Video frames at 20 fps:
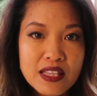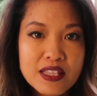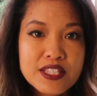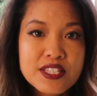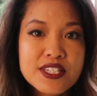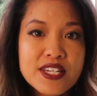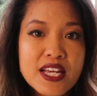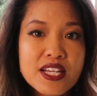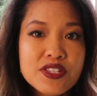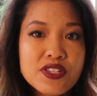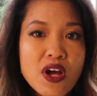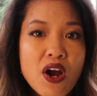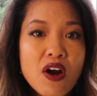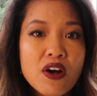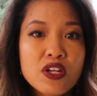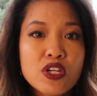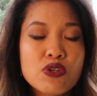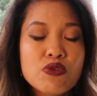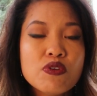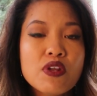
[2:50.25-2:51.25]
The states
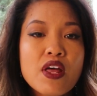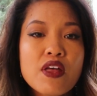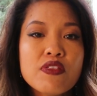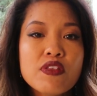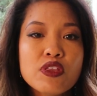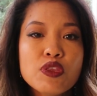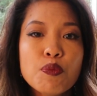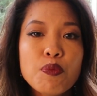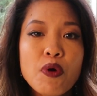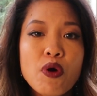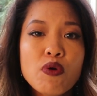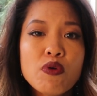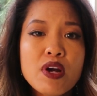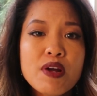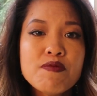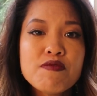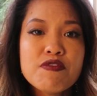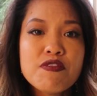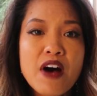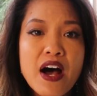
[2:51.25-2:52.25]
argued that the
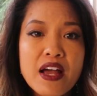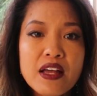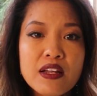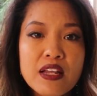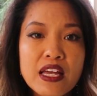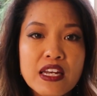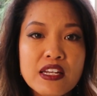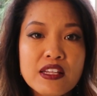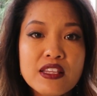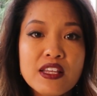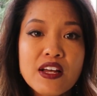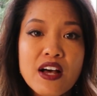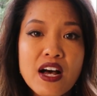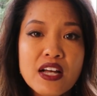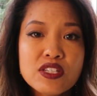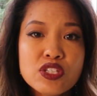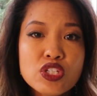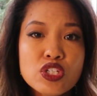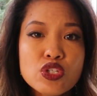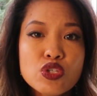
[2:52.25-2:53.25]
program violated the
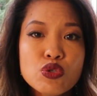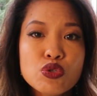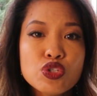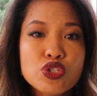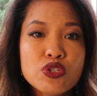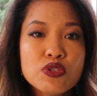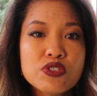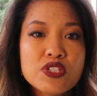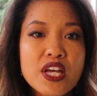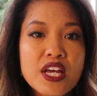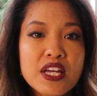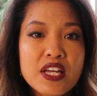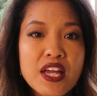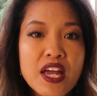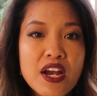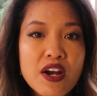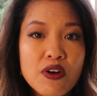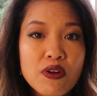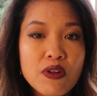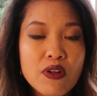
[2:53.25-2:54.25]
constitutional Take
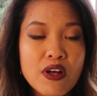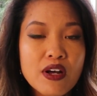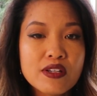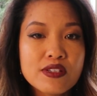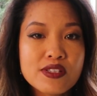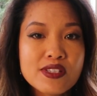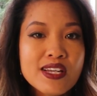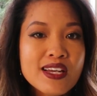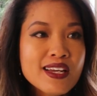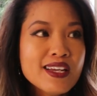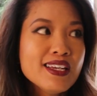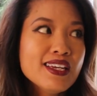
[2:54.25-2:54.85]
Care Clause,